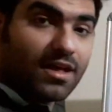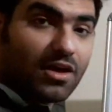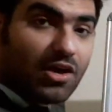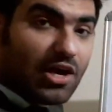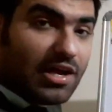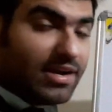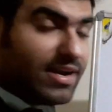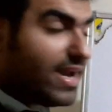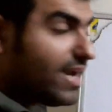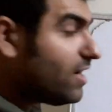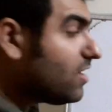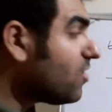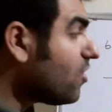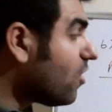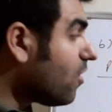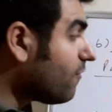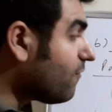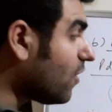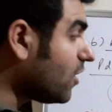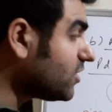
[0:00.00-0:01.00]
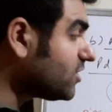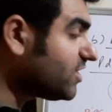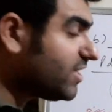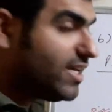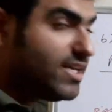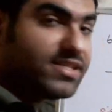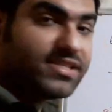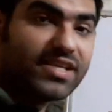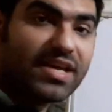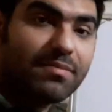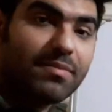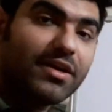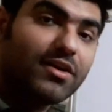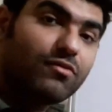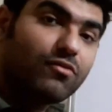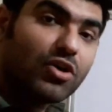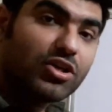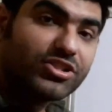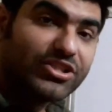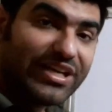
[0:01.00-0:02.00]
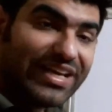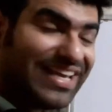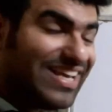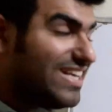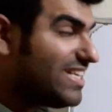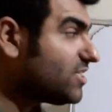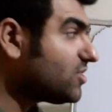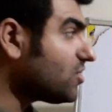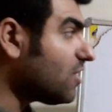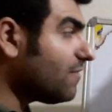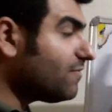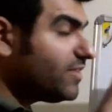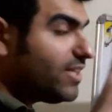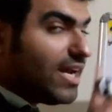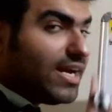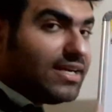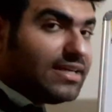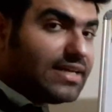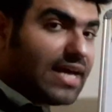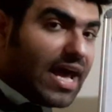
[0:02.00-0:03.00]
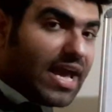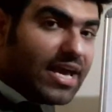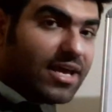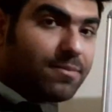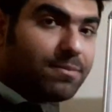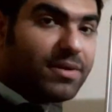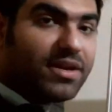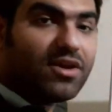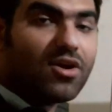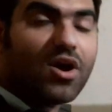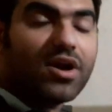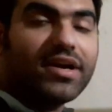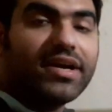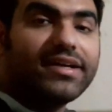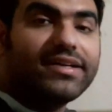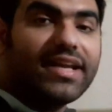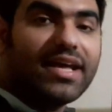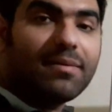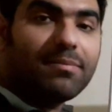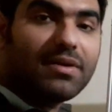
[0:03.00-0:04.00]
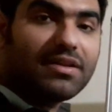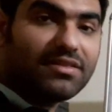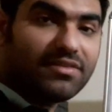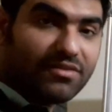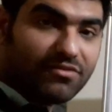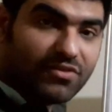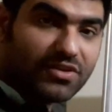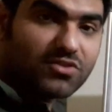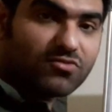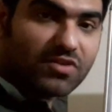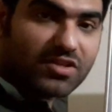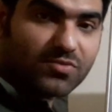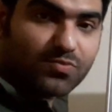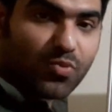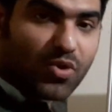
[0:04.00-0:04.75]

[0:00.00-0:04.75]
Alright. For cesium it was least of the entire periodic table which was